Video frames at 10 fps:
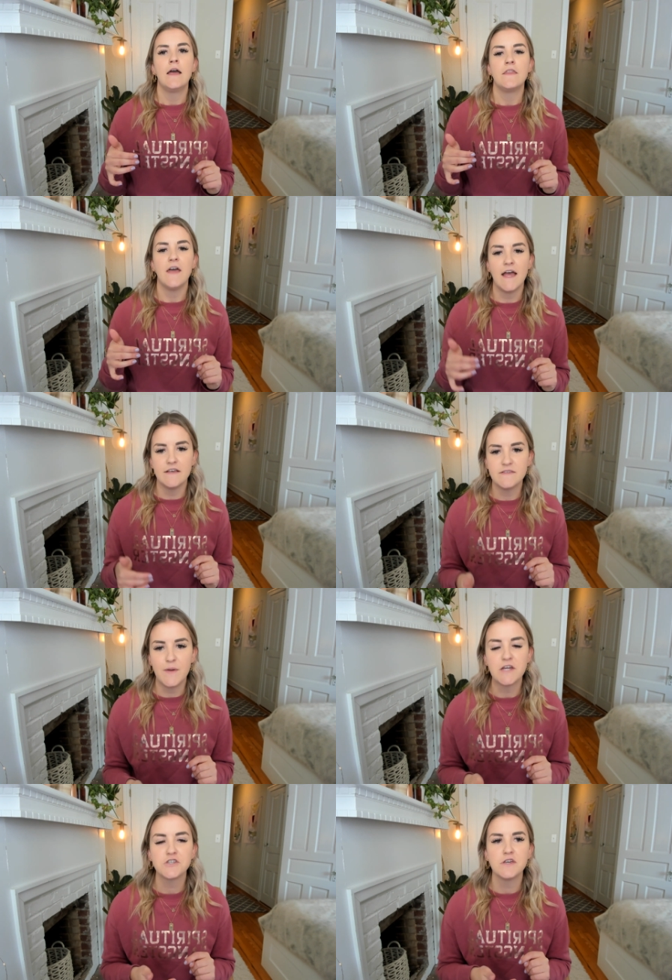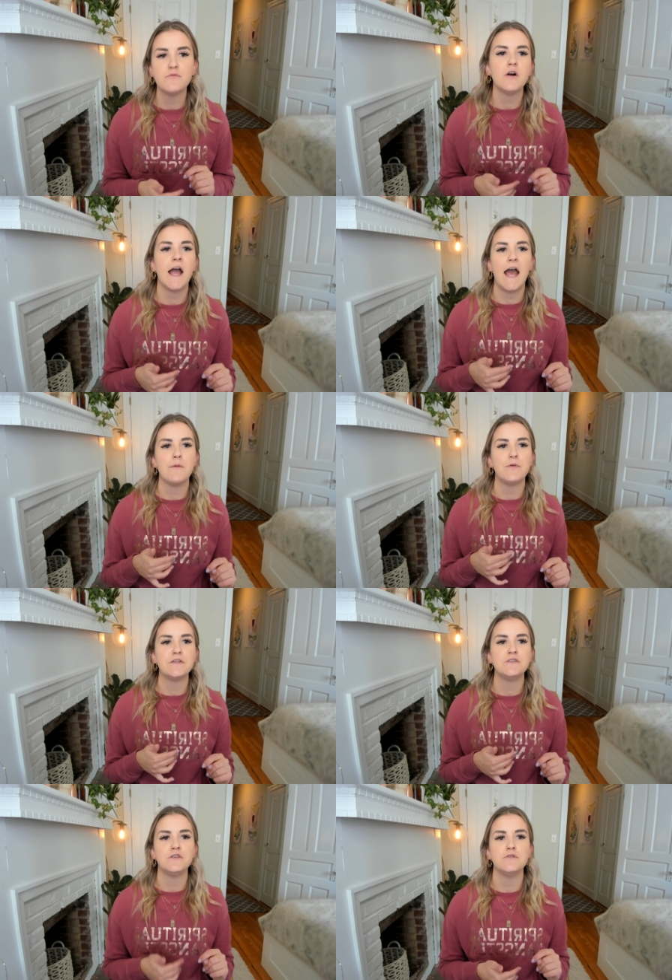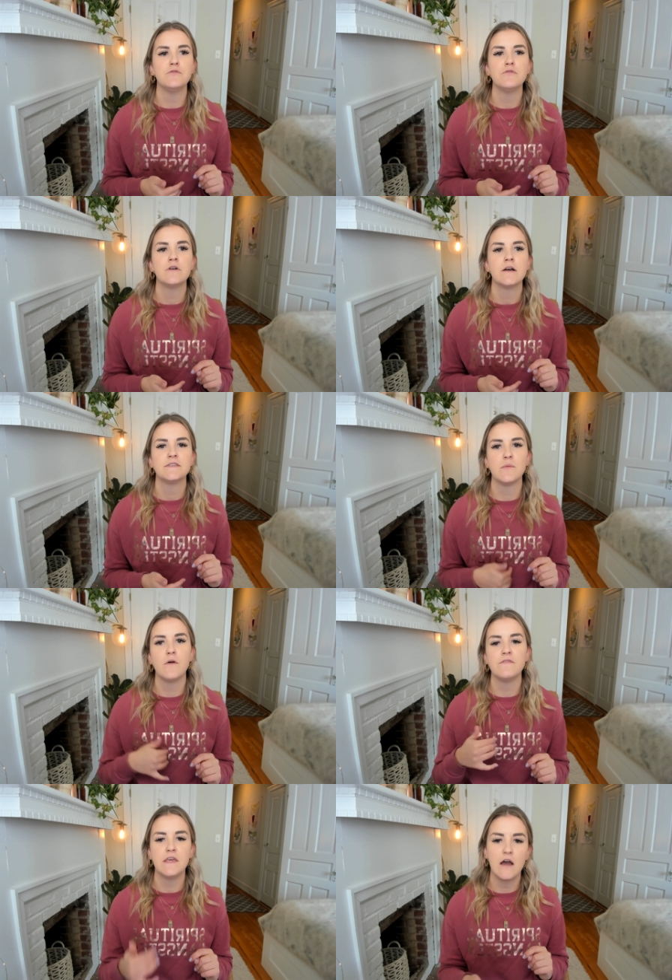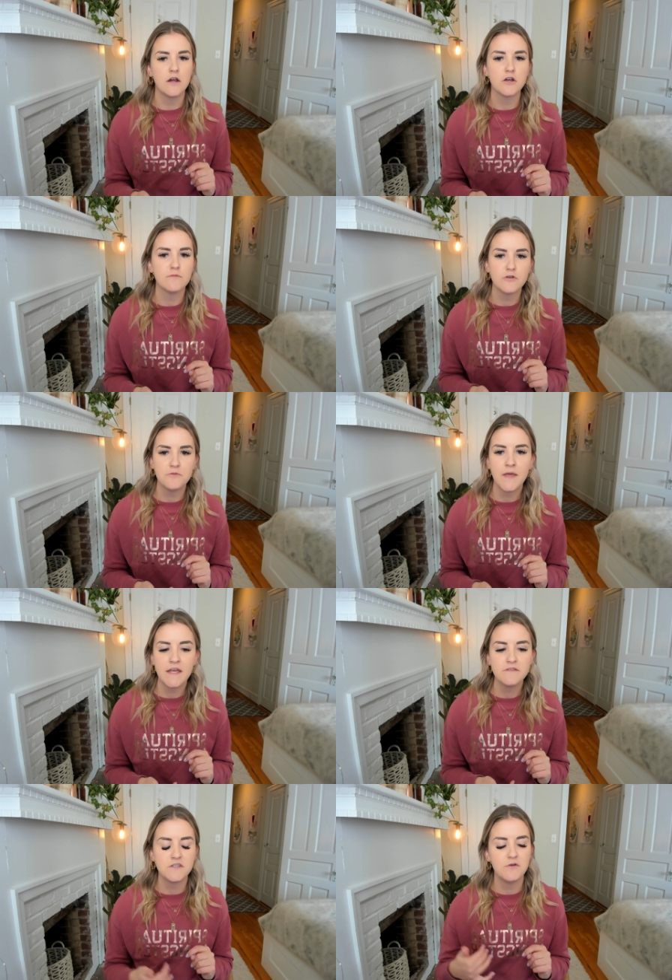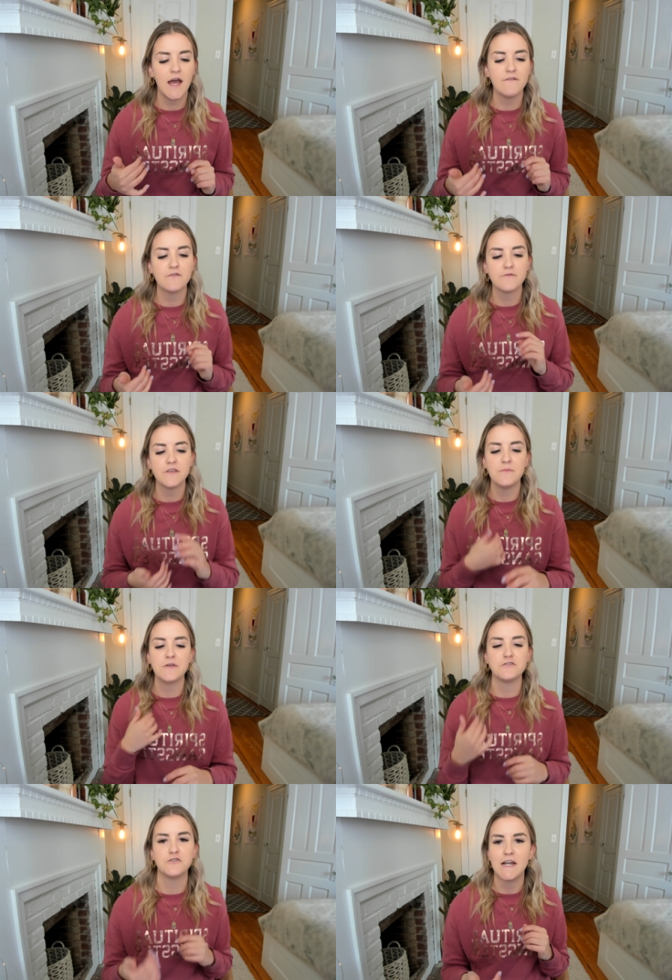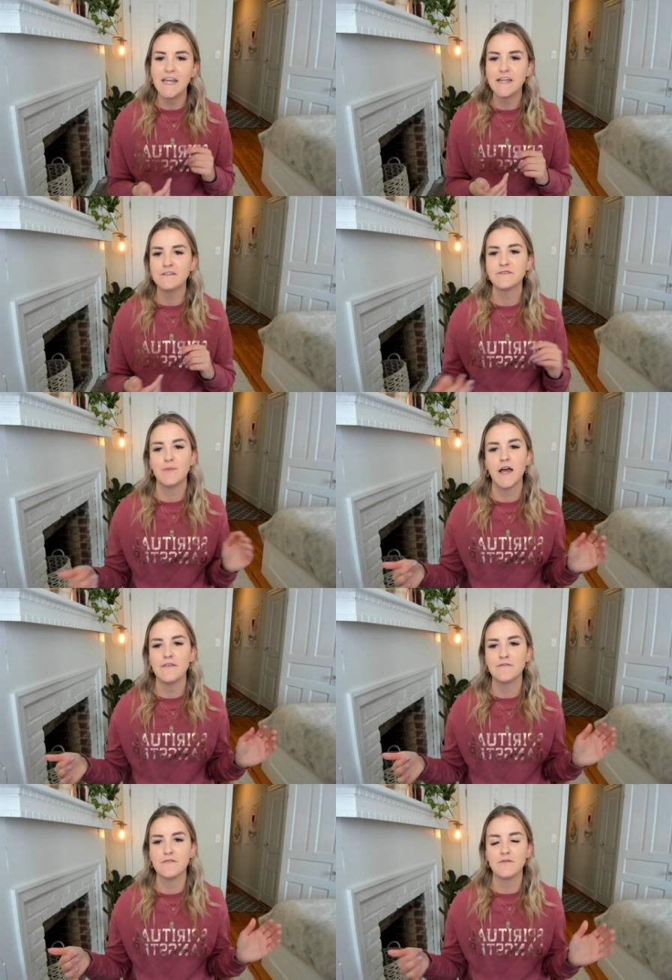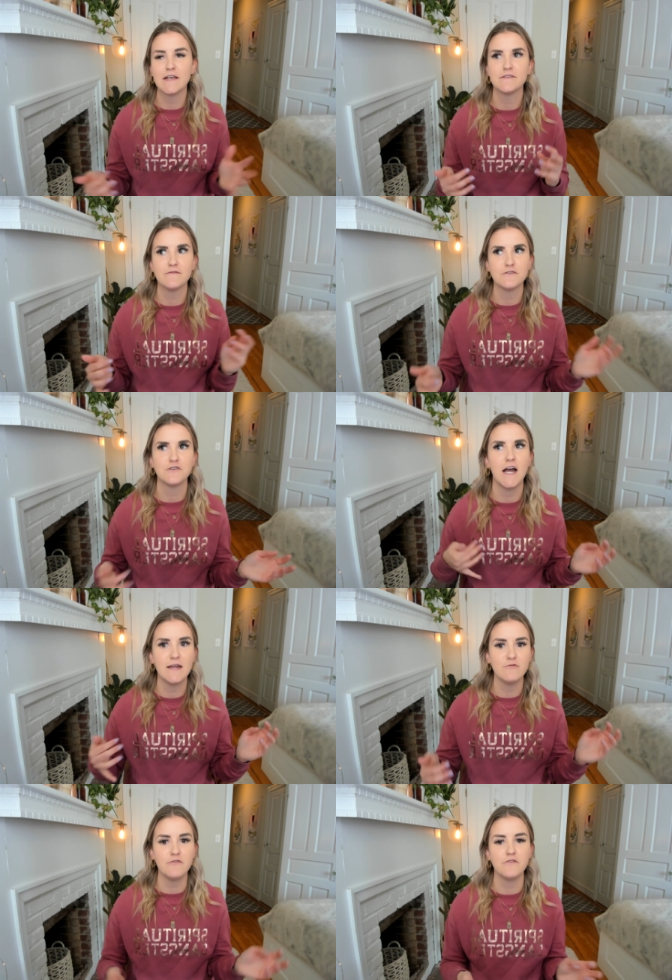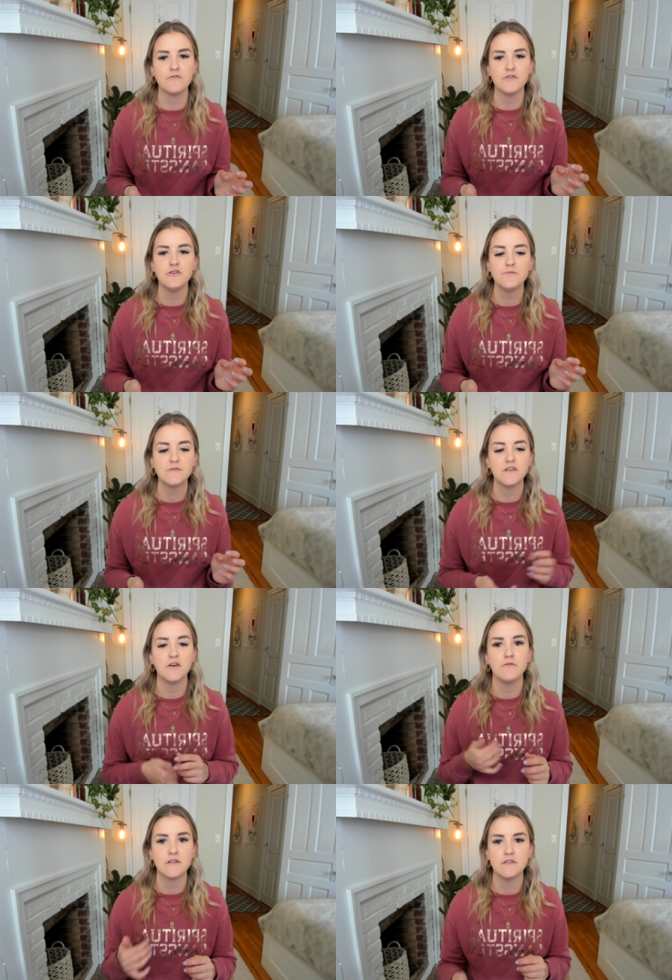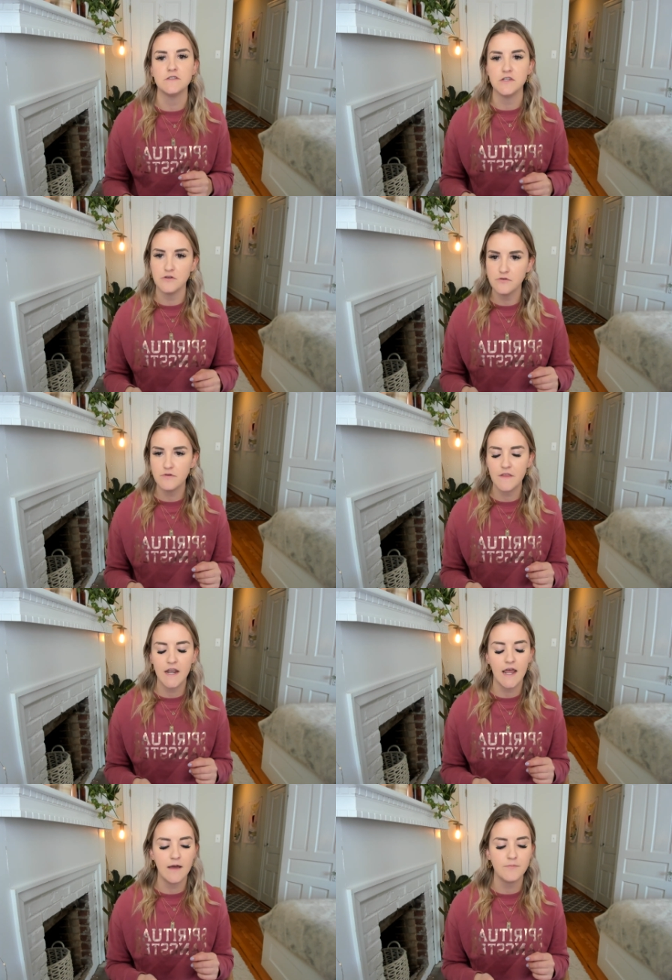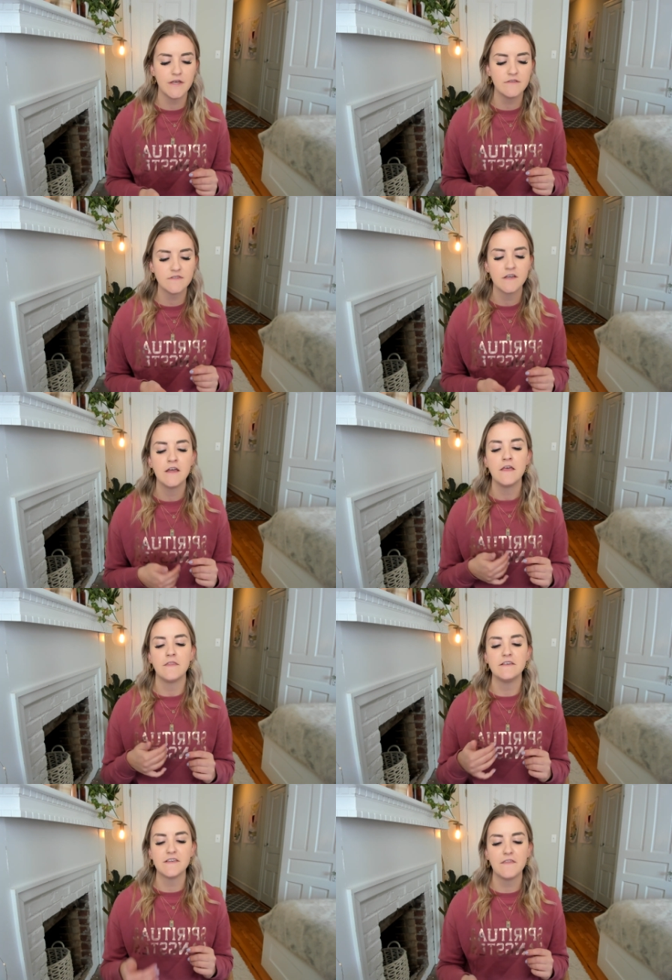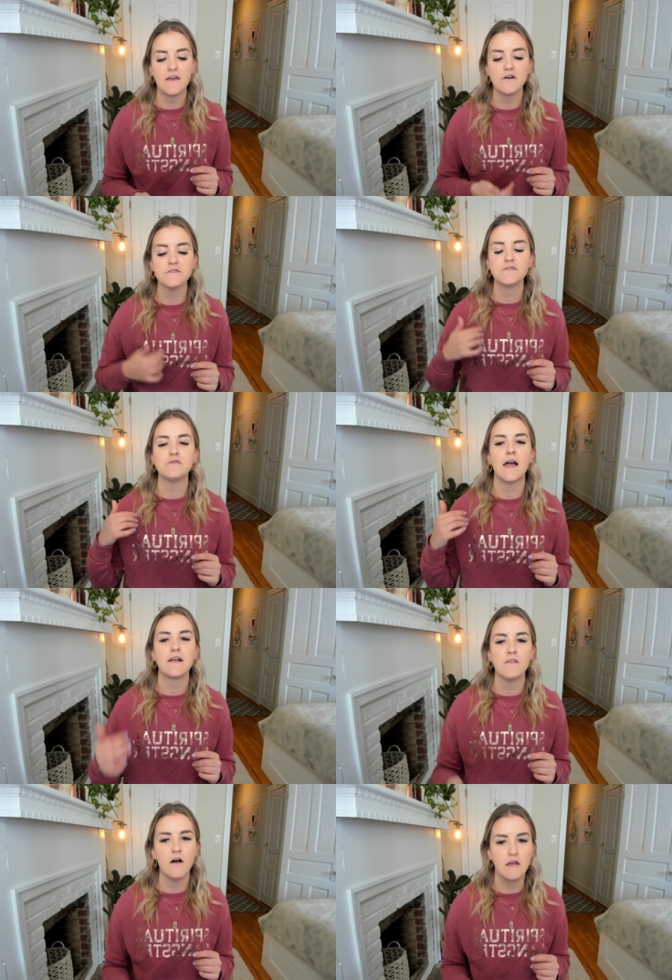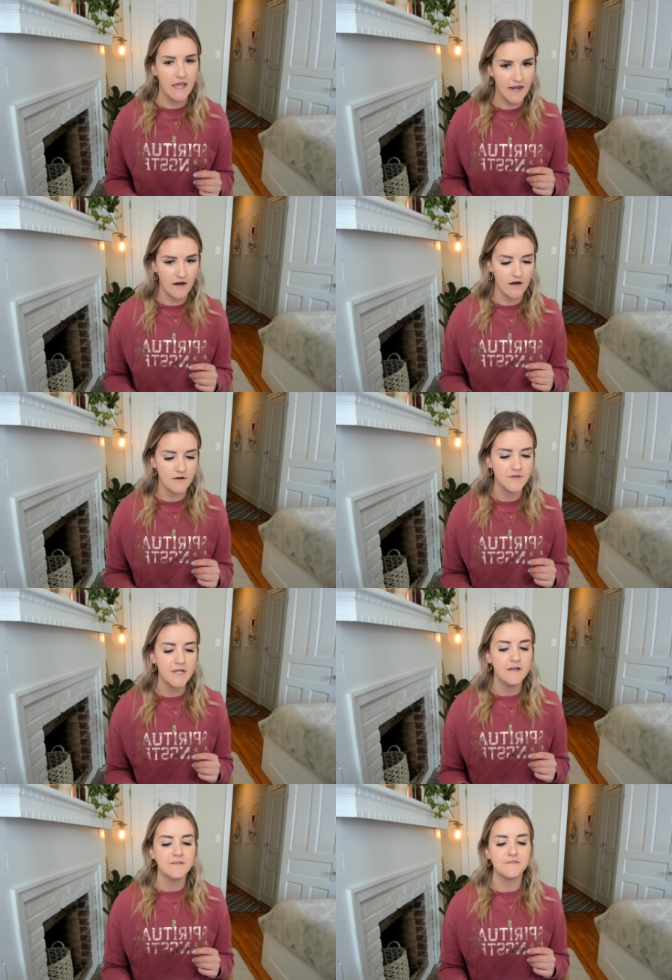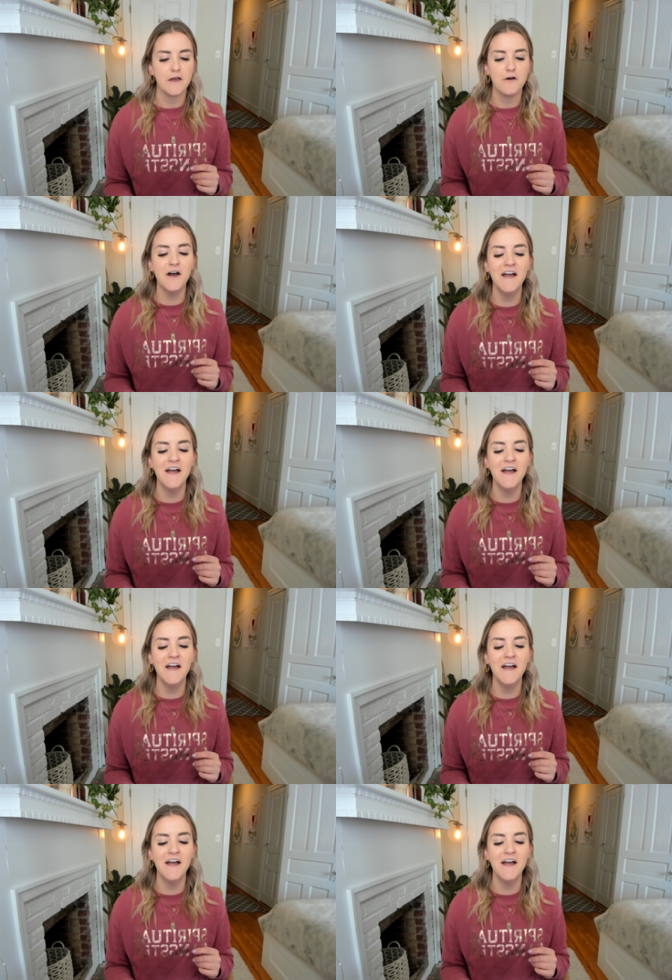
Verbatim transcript: that especially will happen to some of the younger mermaids who haven't really been trained by the rest of the tribe or the group to know what to do when that happens. They said they also like long hair. So